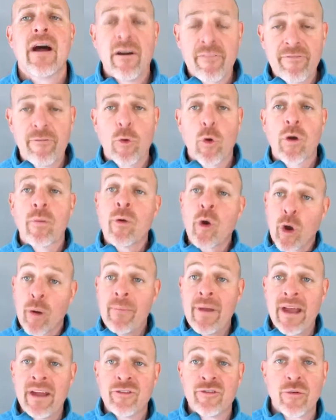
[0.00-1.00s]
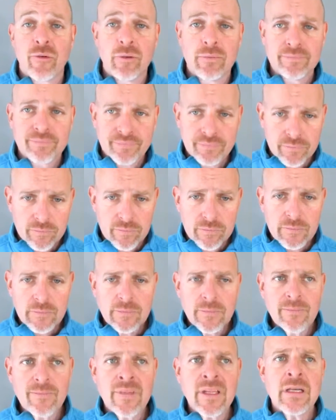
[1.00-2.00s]
form or a mandrel.
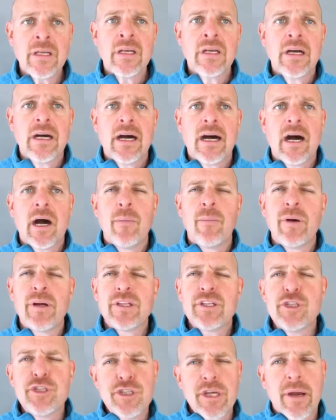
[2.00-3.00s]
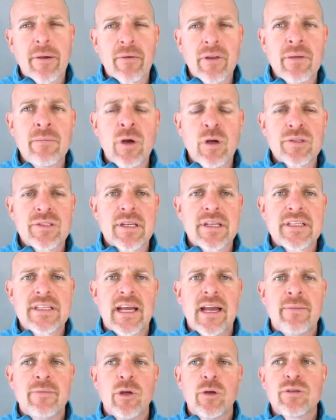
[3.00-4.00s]
But generally, most of the
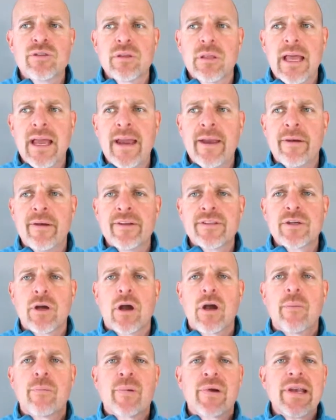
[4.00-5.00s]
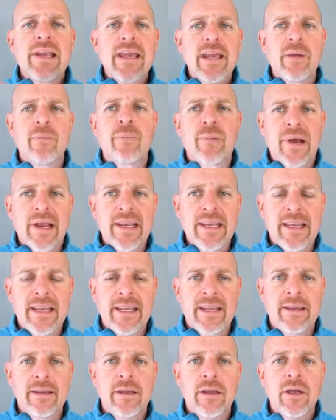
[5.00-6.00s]
time, those layers are
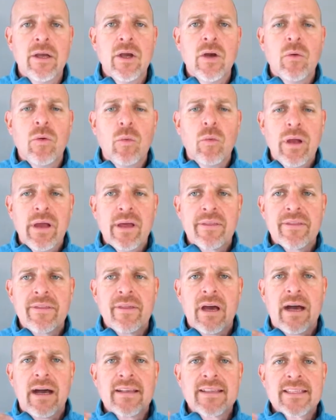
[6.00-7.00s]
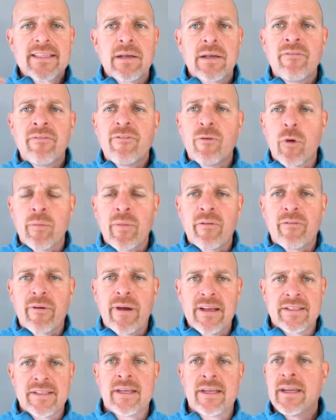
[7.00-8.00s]
pre-impregnated with some form of
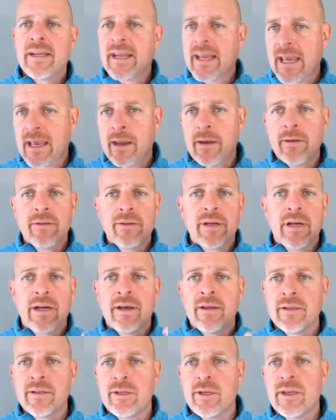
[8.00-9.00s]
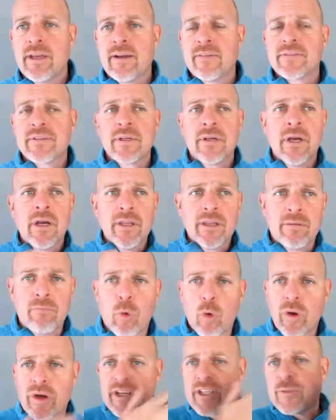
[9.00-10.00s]
resin. And again, you have the
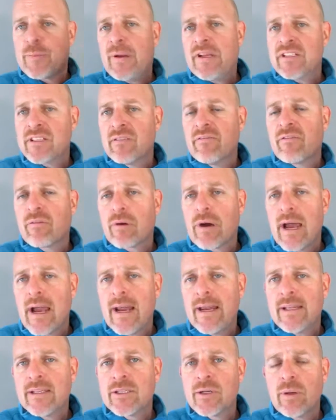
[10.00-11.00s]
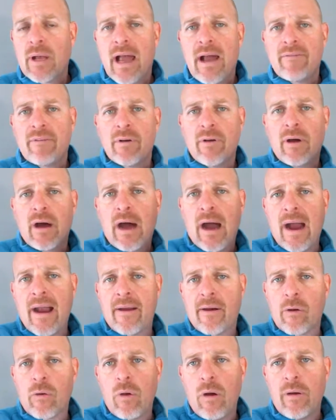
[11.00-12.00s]
more expensive varieties, you'll have a
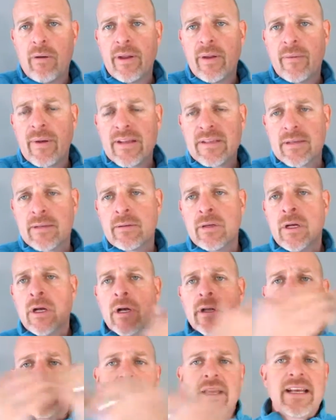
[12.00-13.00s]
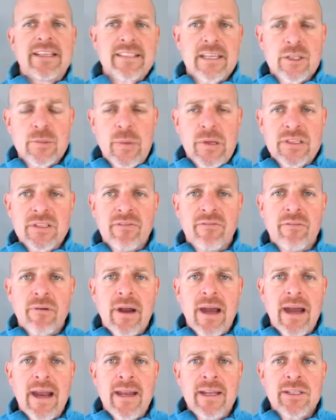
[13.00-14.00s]
higher quality resin. The less expensive
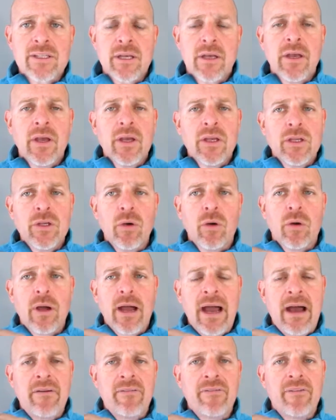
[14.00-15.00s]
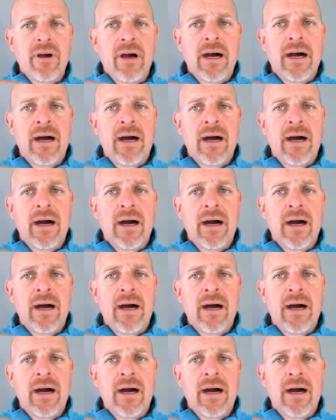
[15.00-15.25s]
varieties, you'll have